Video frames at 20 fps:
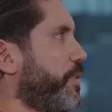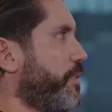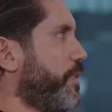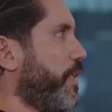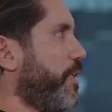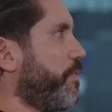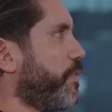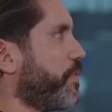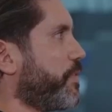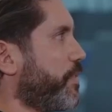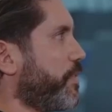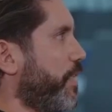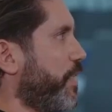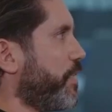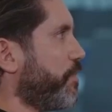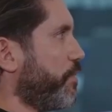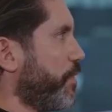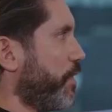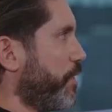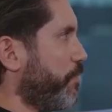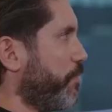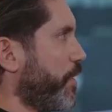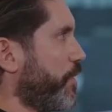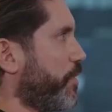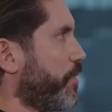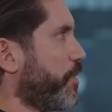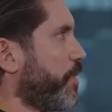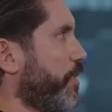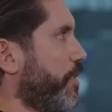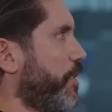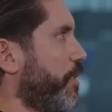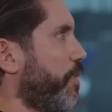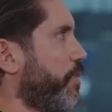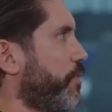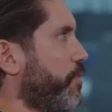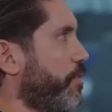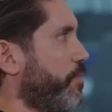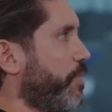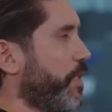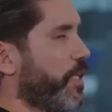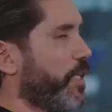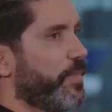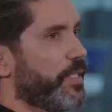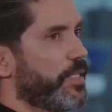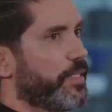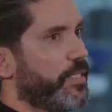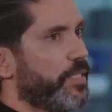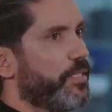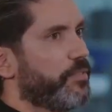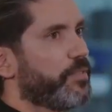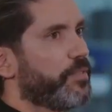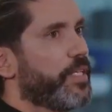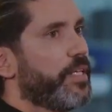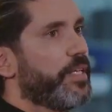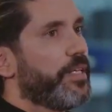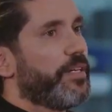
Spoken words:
the savings rates, which should be coming down.